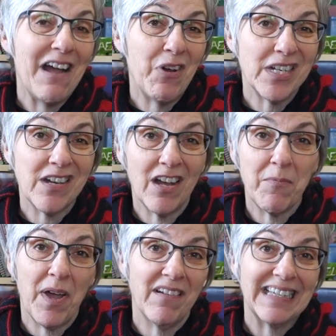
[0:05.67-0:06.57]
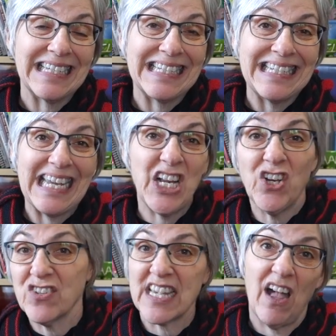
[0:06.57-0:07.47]
I want to talk about getting
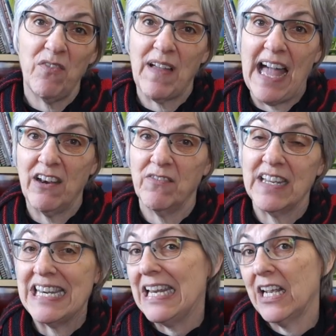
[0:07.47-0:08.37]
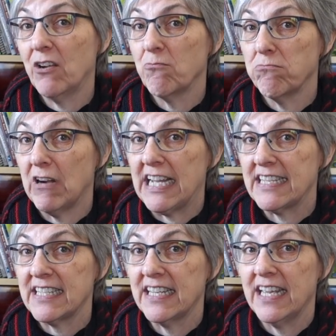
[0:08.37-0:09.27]
yourself out of a knitting
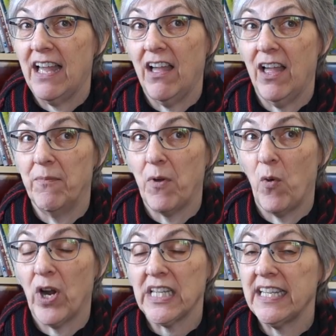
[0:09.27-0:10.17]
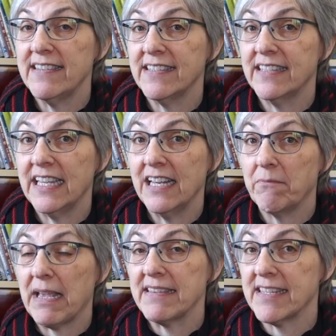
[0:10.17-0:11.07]
rut, or at least
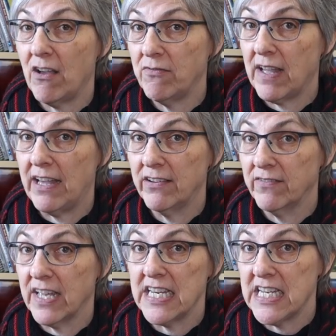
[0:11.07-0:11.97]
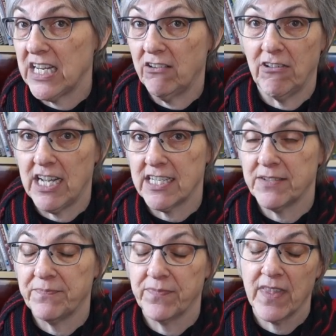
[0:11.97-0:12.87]
getting myself out of a knitting
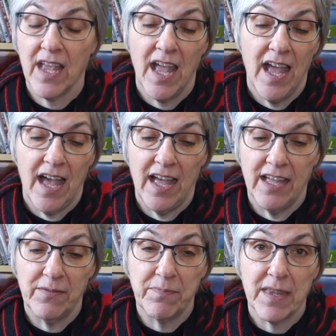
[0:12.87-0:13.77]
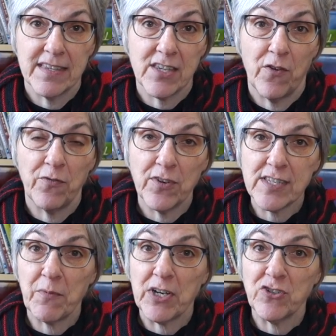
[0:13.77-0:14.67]
rut. So
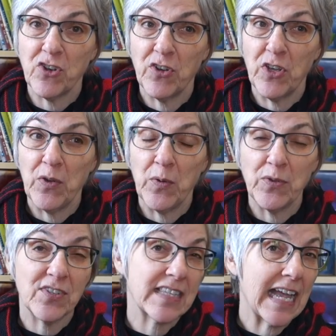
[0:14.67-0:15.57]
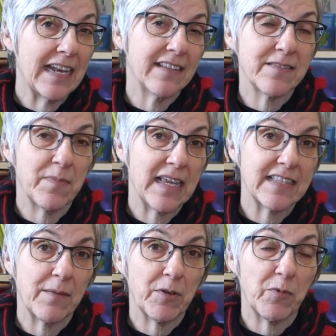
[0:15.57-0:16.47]
first I want to show you just kind of some
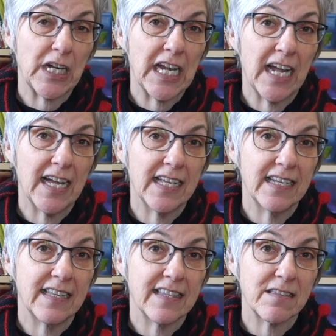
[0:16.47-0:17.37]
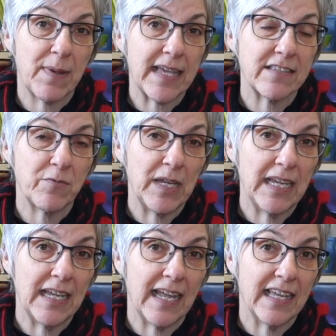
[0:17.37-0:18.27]
things I've been working on this past
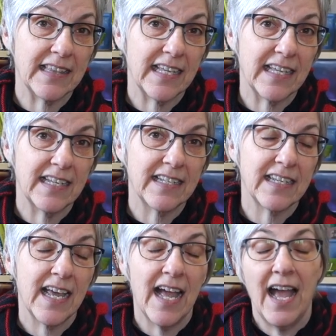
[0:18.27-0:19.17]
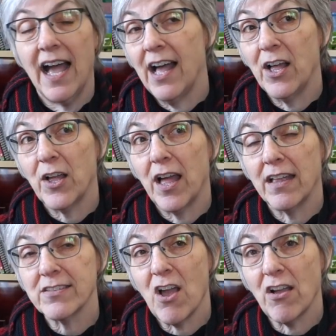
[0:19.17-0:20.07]
week, and then
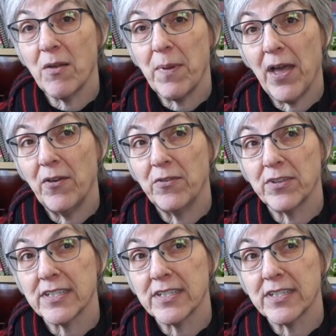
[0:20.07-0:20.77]
I'll talk about